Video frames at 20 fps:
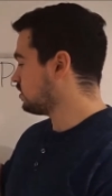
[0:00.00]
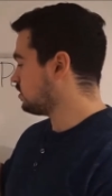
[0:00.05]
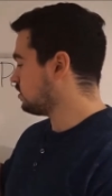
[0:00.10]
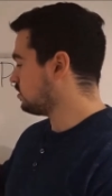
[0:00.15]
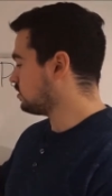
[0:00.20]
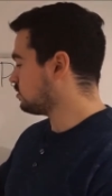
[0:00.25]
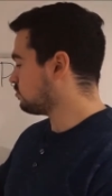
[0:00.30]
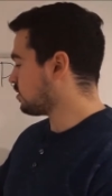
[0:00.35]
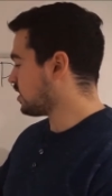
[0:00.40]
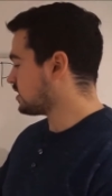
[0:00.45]

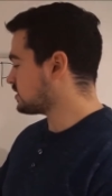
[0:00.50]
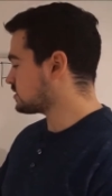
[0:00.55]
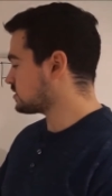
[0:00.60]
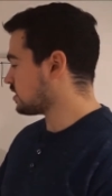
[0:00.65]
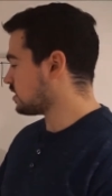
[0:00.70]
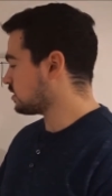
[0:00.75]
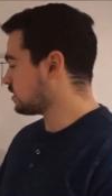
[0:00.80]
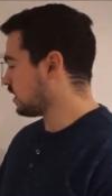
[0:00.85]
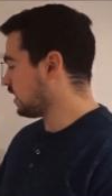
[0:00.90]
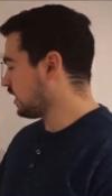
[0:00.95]
You're going to buy
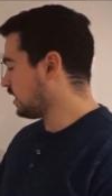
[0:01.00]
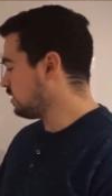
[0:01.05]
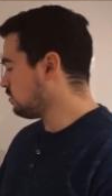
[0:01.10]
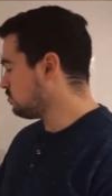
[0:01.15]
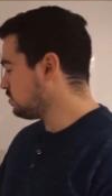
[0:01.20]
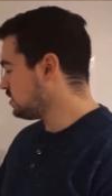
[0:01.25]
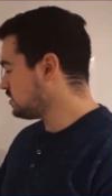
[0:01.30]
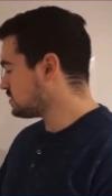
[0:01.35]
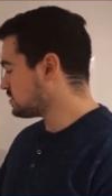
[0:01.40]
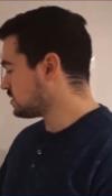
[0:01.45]
stock
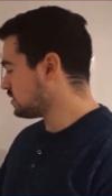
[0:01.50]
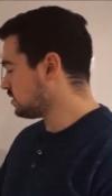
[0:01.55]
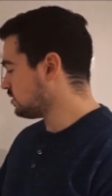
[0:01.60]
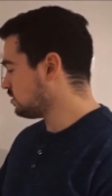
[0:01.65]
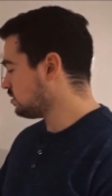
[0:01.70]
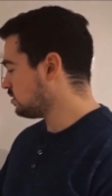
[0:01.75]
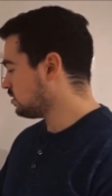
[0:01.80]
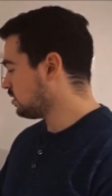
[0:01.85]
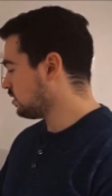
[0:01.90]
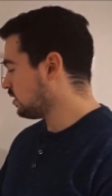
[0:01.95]

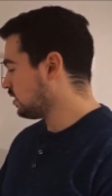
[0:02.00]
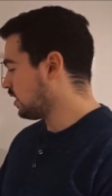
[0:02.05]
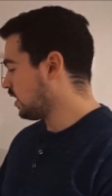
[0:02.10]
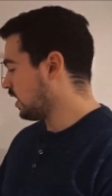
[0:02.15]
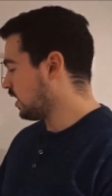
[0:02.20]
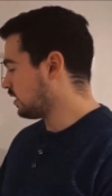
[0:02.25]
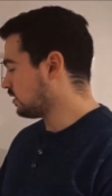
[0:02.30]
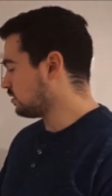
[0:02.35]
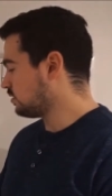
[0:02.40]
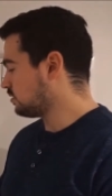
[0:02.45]
ABZ,
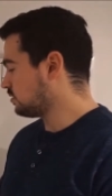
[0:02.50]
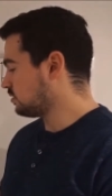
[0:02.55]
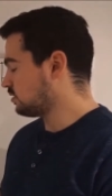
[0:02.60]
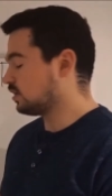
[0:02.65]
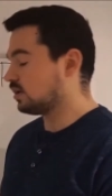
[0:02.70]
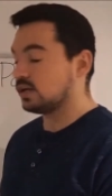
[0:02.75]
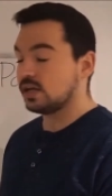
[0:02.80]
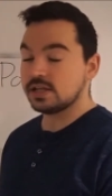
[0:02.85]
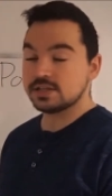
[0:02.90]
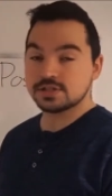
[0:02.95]
and
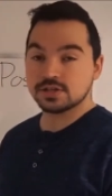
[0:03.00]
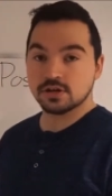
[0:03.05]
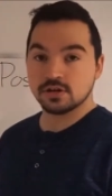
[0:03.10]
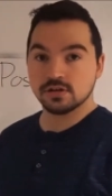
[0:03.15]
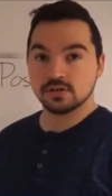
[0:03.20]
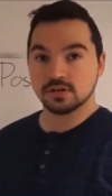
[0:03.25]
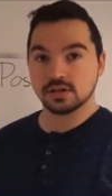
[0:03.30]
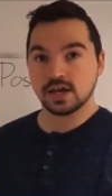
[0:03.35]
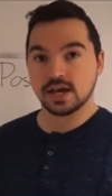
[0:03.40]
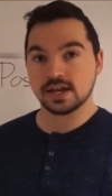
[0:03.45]
it's
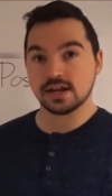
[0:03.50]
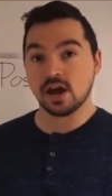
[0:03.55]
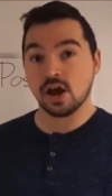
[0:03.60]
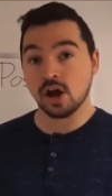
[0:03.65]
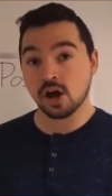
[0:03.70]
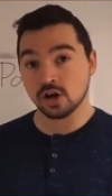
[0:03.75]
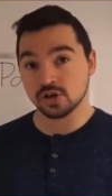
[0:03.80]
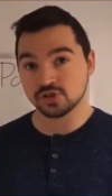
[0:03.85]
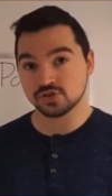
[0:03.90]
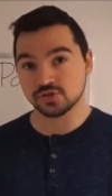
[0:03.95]
currently at
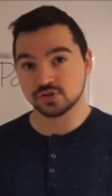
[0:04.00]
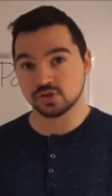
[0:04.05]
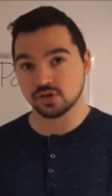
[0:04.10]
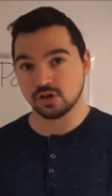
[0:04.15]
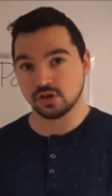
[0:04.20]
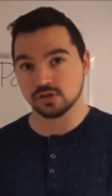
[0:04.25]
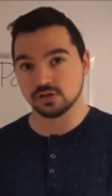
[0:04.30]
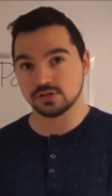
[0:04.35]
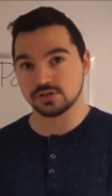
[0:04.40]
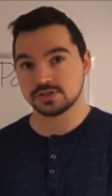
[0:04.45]

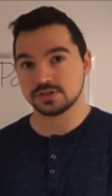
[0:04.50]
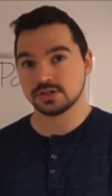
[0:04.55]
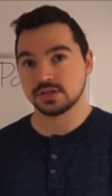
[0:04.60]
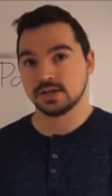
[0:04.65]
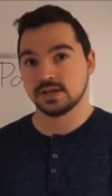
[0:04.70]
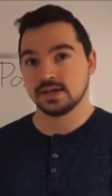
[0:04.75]
$100.